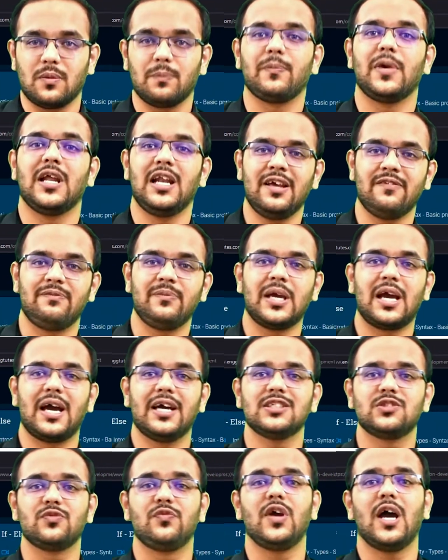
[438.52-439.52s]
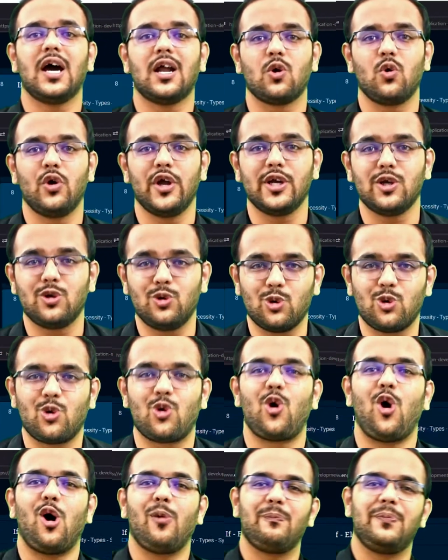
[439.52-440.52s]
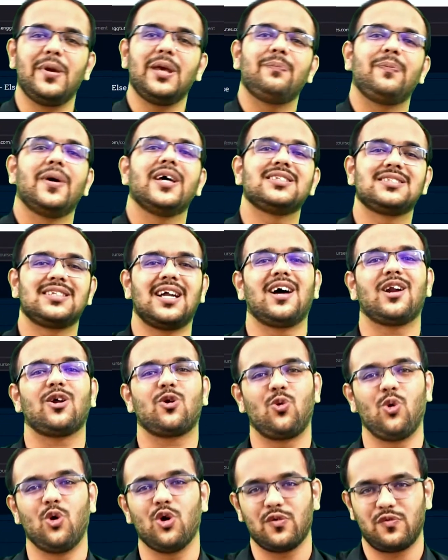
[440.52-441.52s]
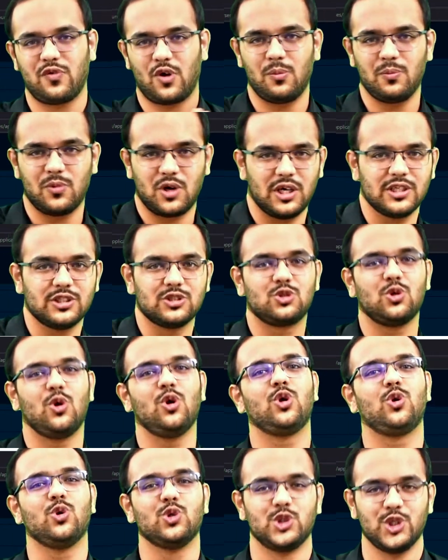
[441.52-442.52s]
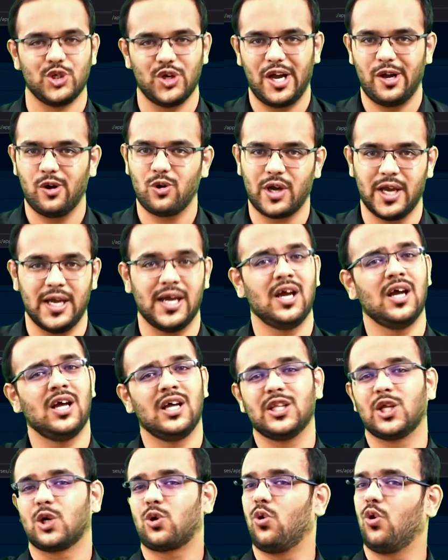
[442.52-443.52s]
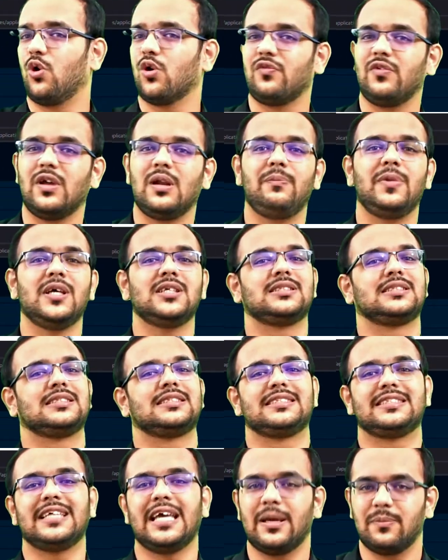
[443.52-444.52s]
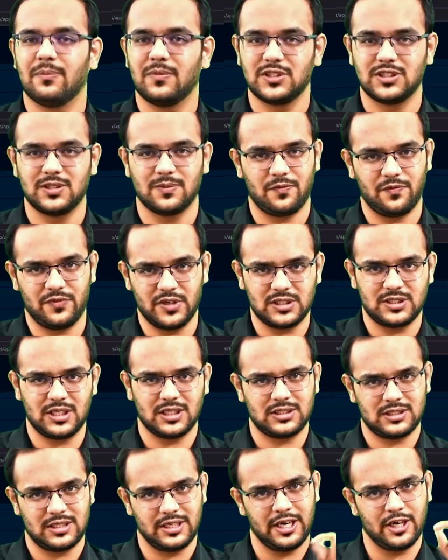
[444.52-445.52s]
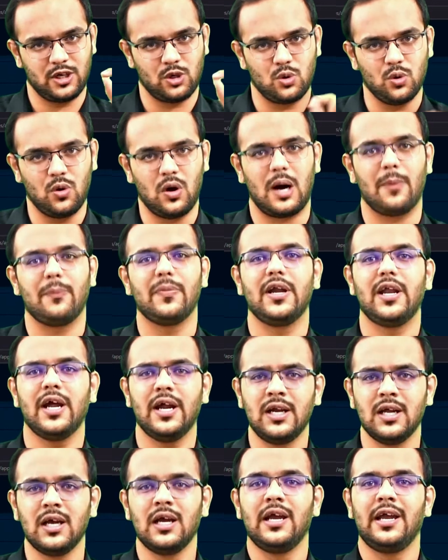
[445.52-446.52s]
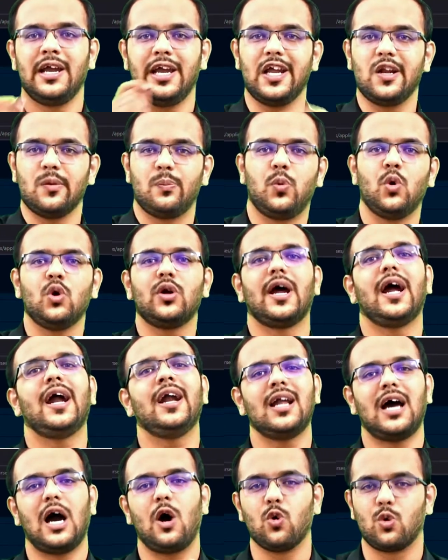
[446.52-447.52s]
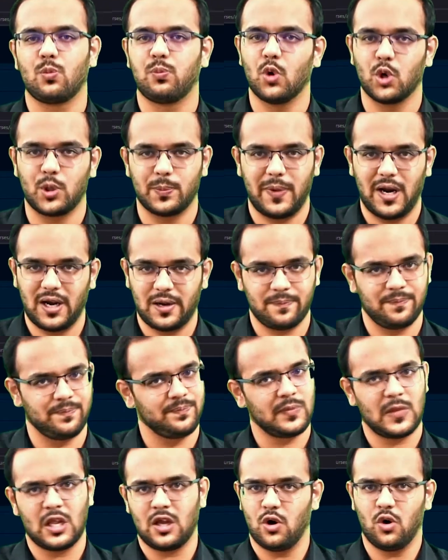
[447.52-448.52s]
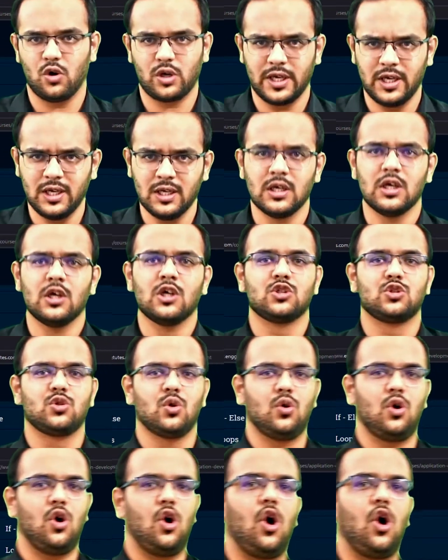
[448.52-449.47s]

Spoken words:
believe me guys, we are going to copy paste our code from console to GUI. Okay, the code will be same, we just need to update input and output part. Okay, so